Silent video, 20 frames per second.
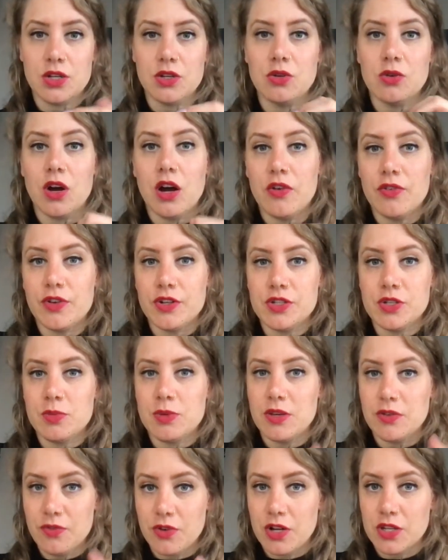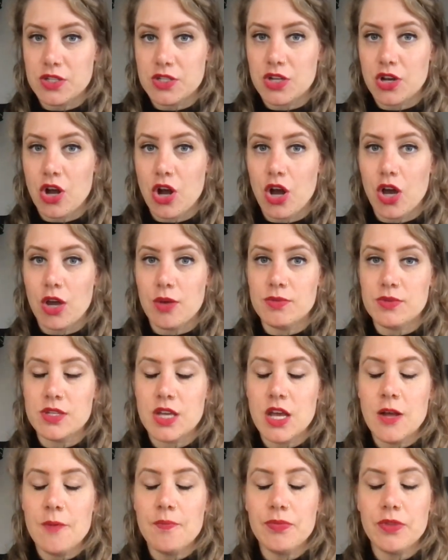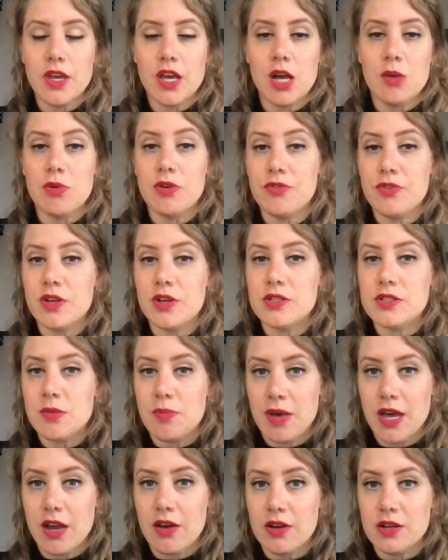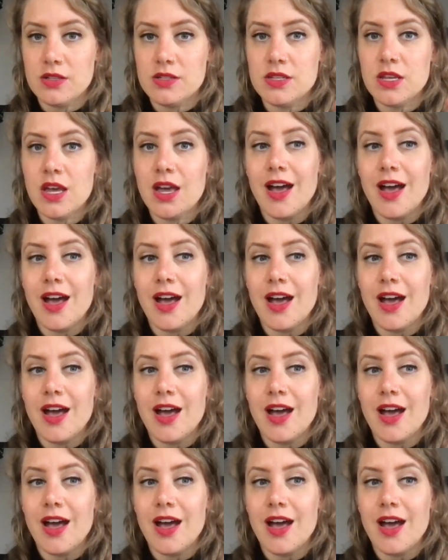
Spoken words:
who offer to be foster homes or foster parents.